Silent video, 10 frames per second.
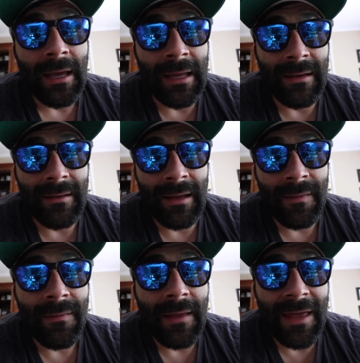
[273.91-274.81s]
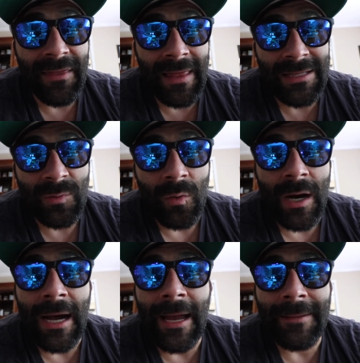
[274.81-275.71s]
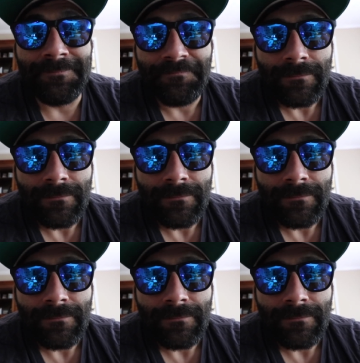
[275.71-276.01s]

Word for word: And, and I think that's why